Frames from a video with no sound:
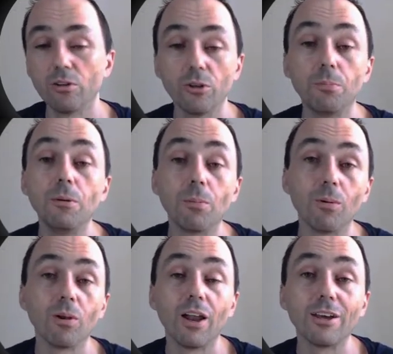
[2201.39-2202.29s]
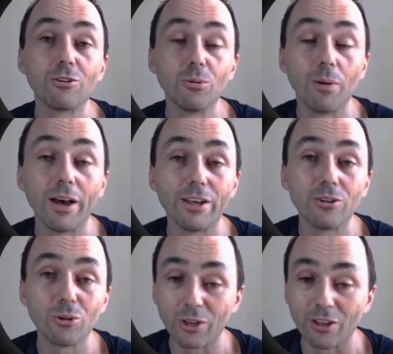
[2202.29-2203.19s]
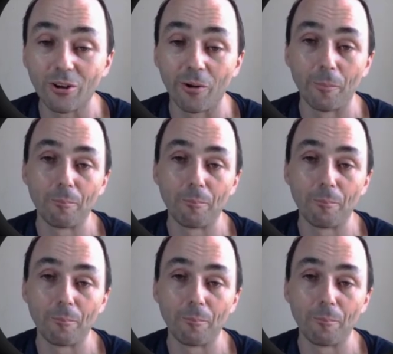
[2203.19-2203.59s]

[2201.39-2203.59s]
that people like to buy together.